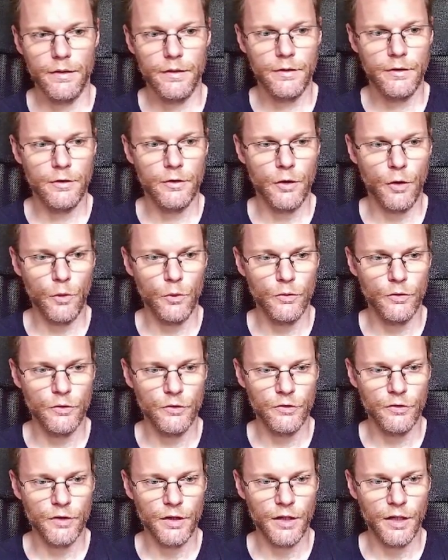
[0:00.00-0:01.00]

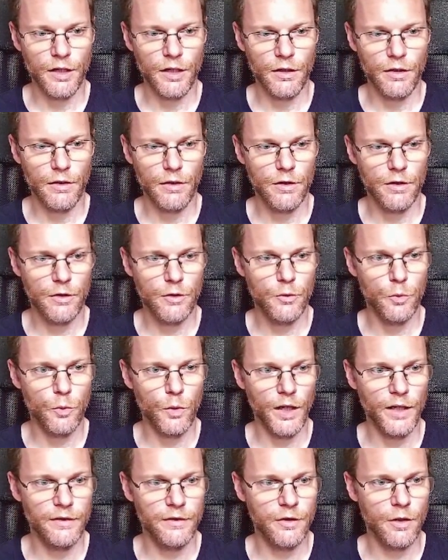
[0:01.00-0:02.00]
those are
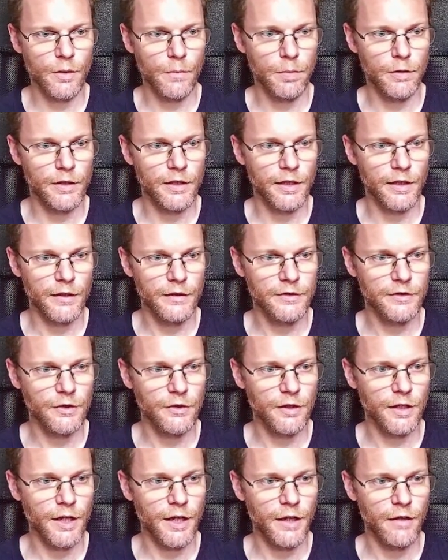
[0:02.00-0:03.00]
quite complicated. So they
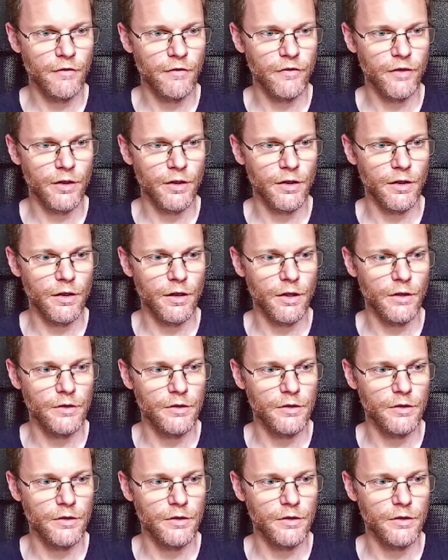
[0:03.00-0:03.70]
have a lot